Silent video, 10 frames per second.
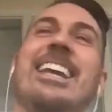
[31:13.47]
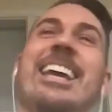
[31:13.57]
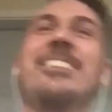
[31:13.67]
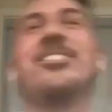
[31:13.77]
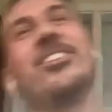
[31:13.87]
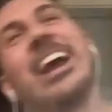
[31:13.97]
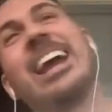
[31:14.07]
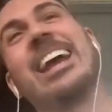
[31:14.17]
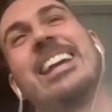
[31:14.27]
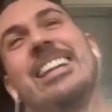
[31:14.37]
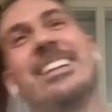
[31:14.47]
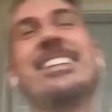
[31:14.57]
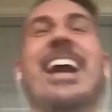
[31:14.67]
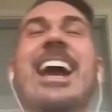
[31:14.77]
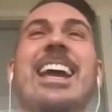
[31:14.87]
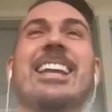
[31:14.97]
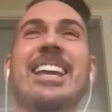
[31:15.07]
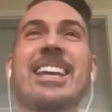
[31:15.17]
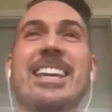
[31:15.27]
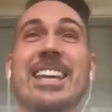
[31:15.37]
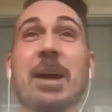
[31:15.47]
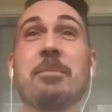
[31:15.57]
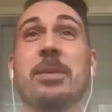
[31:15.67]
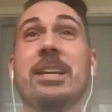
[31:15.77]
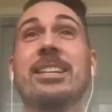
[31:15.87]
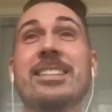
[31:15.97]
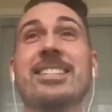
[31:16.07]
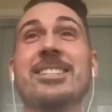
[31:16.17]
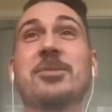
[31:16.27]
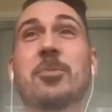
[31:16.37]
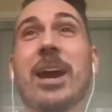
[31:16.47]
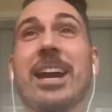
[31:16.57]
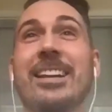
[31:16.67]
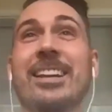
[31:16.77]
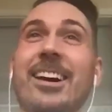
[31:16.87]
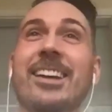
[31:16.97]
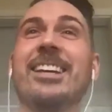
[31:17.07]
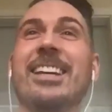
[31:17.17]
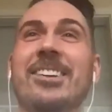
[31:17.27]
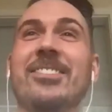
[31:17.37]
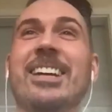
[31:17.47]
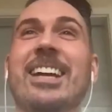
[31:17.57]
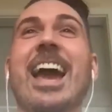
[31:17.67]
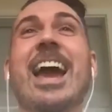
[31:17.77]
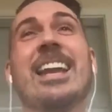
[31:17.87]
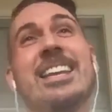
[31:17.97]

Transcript: and Rain. And he had penises raining on him. And